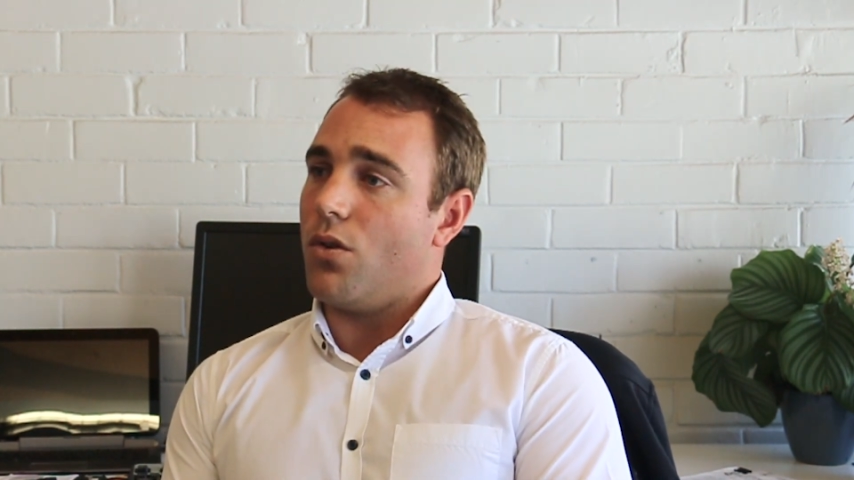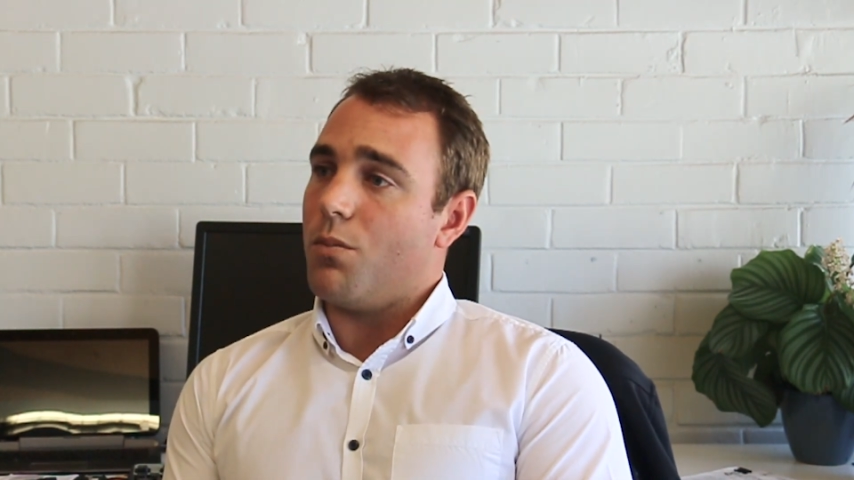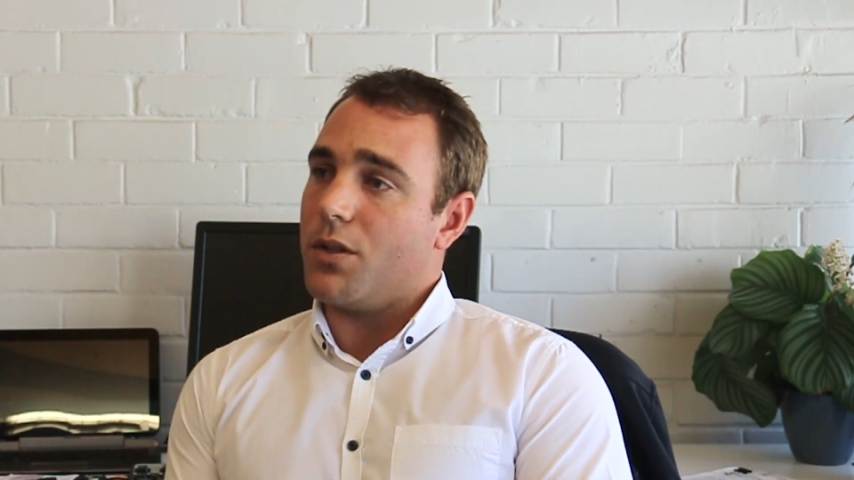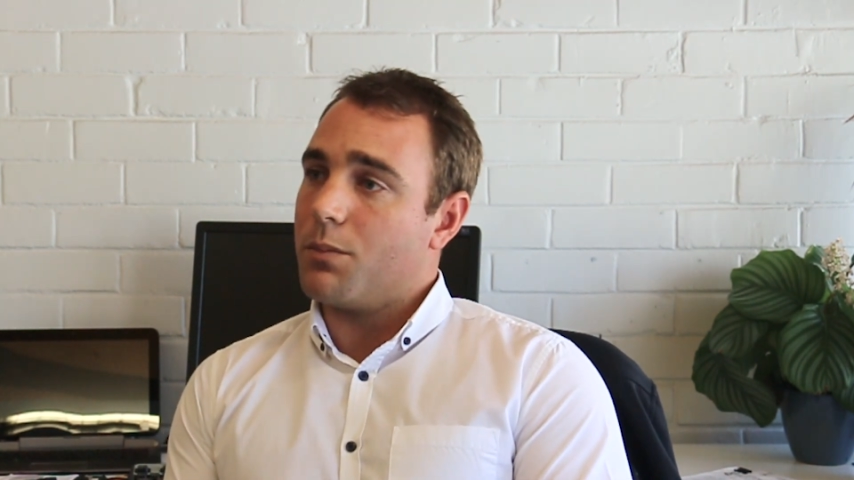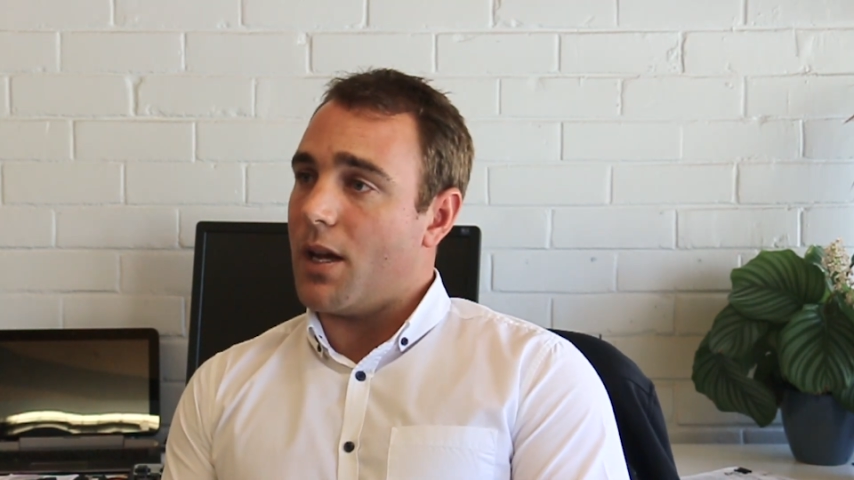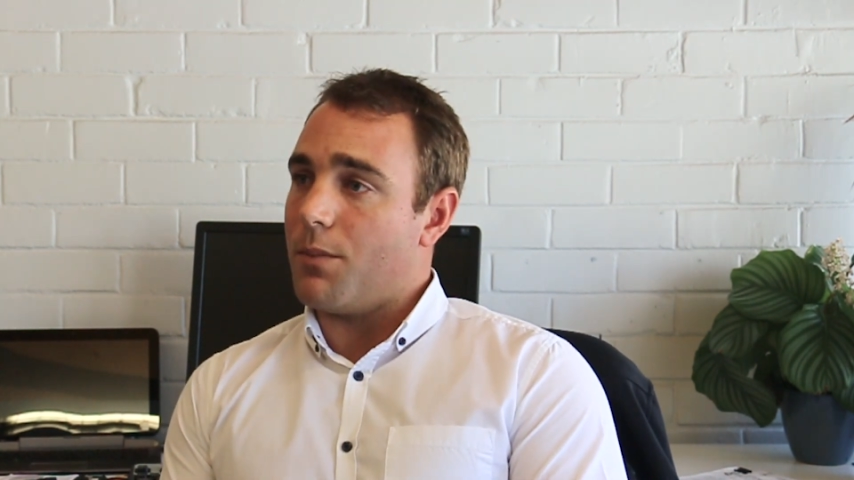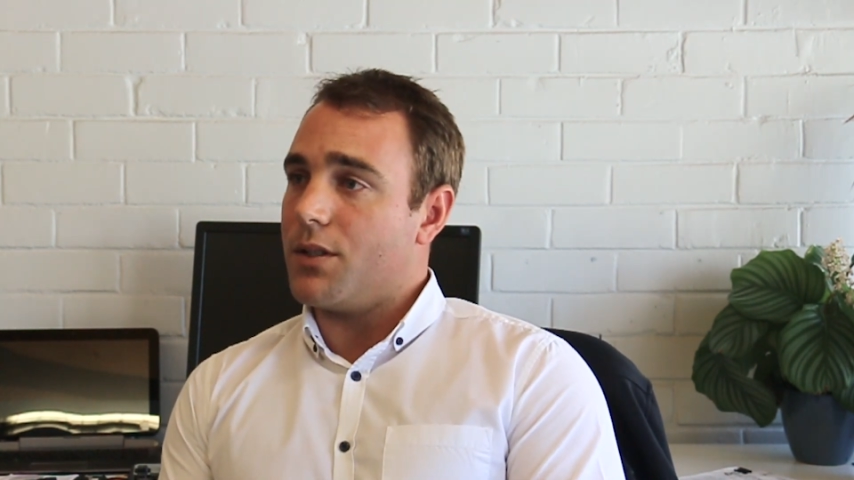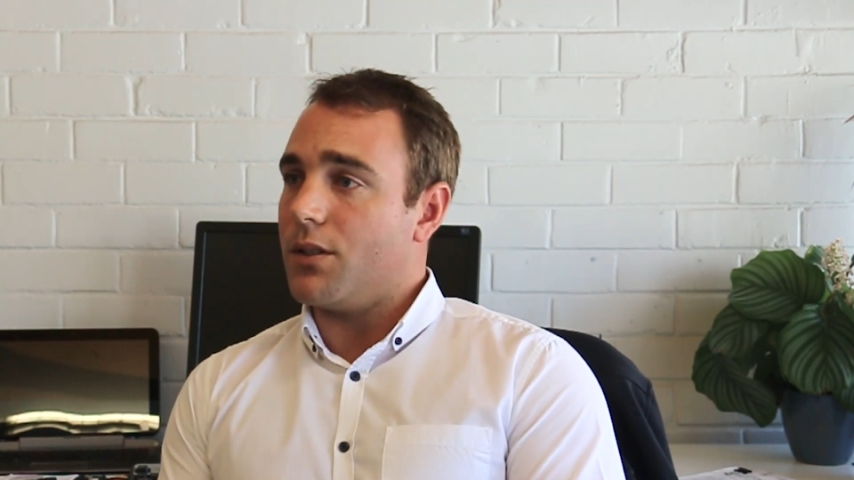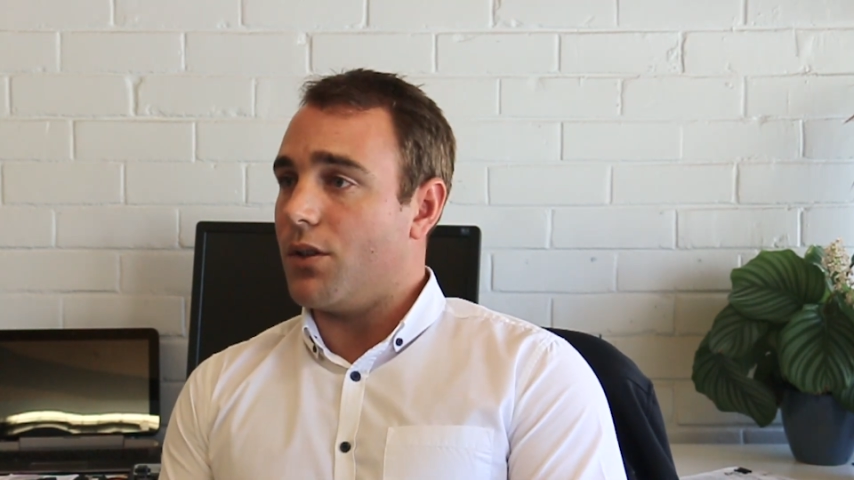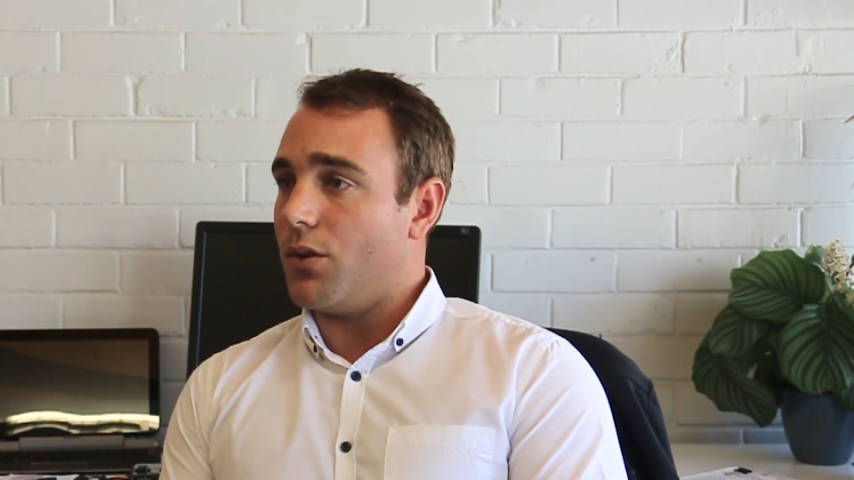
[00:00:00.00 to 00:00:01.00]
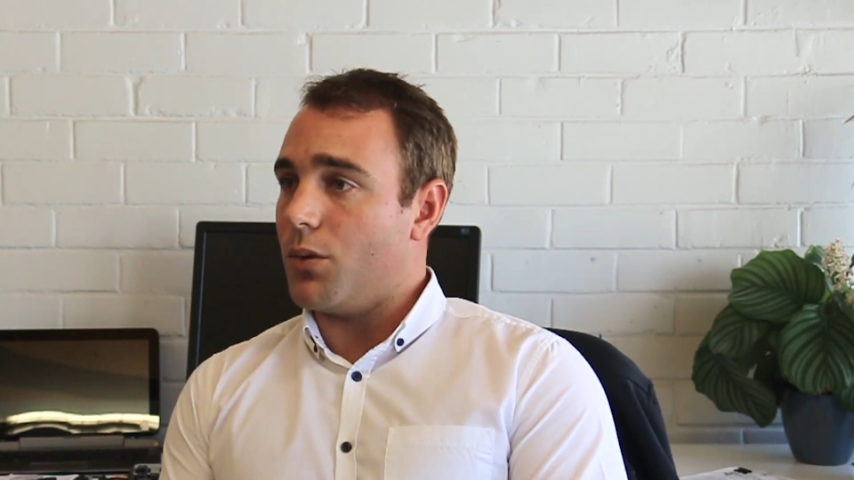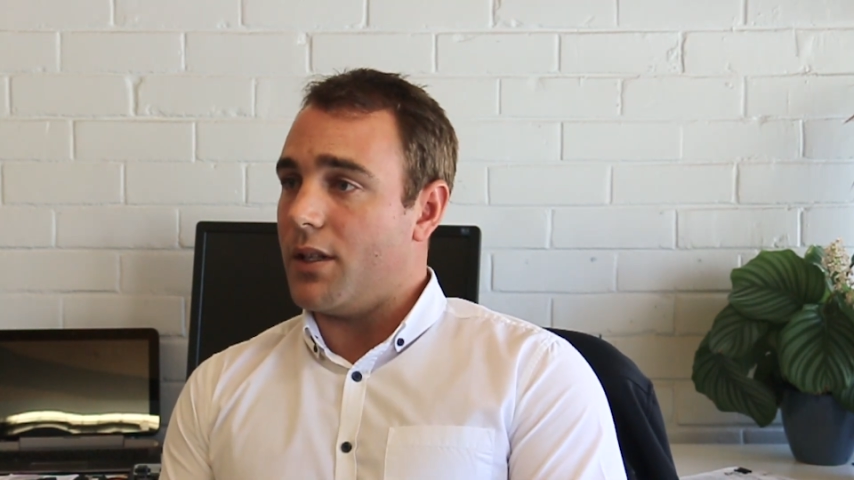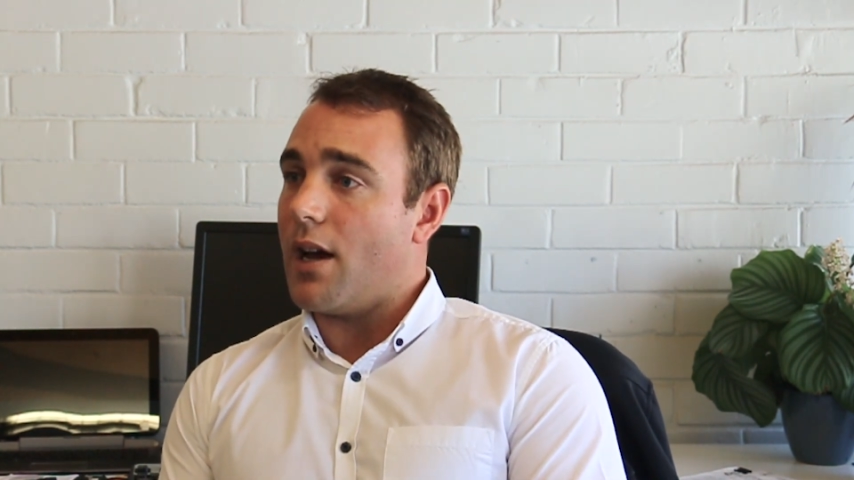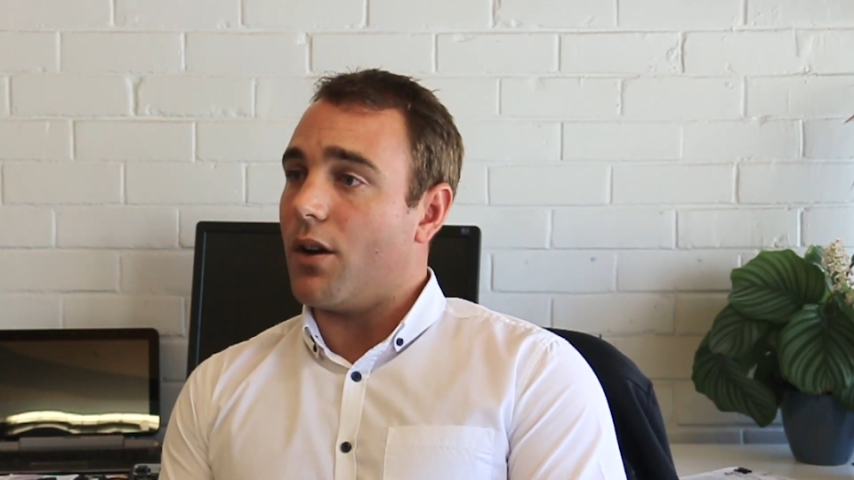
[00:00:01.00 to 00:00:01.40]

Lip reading: or miss payments to do with the